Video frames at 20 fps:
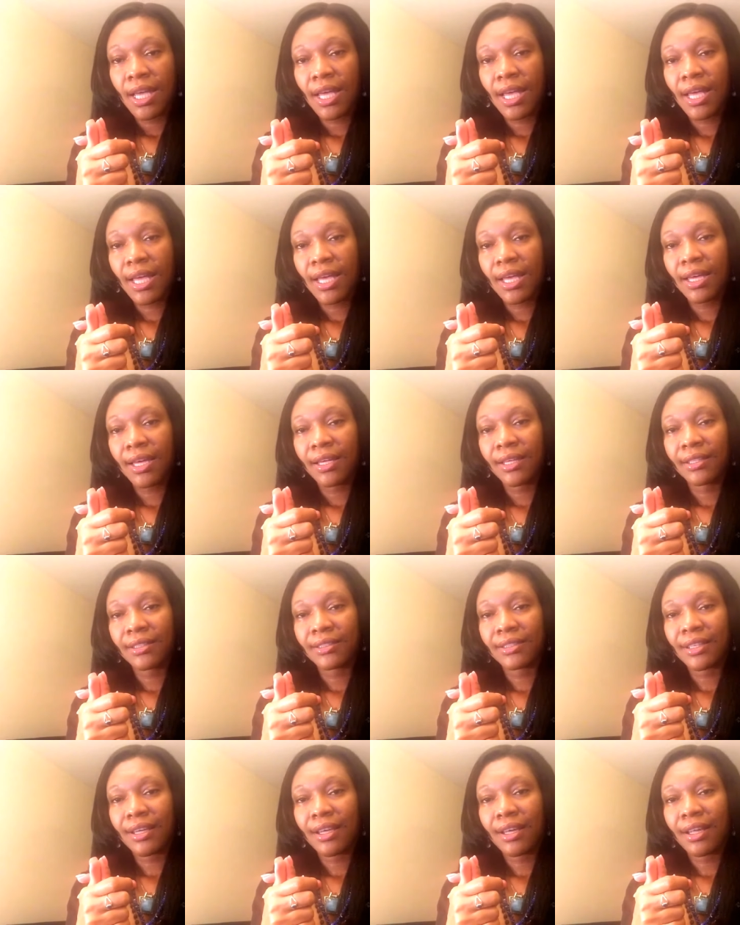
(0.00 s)

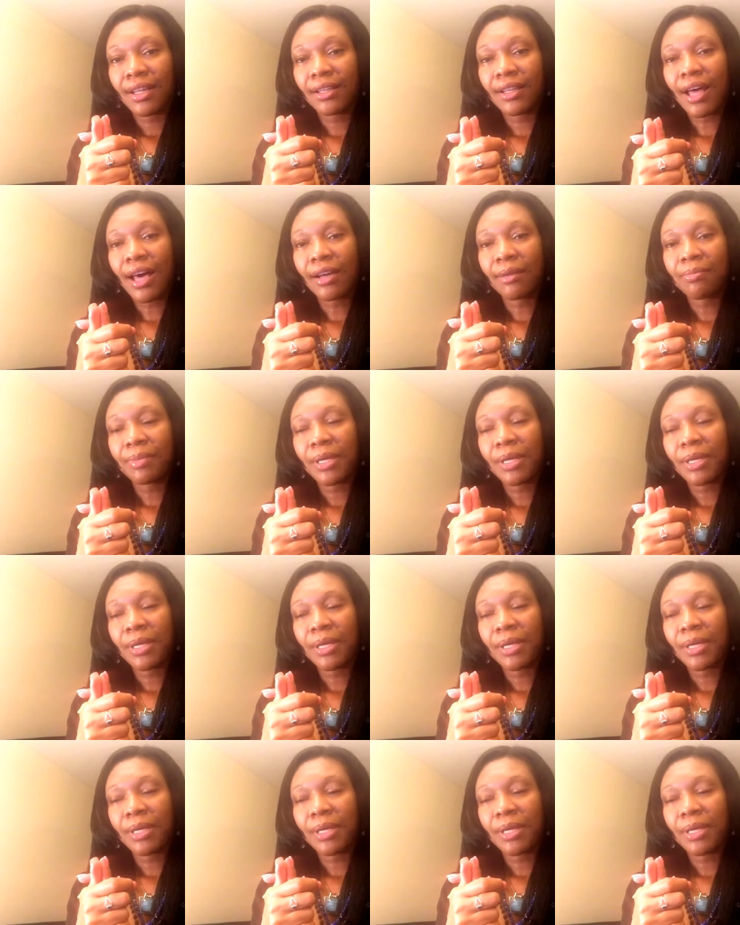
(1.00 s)
and a lot of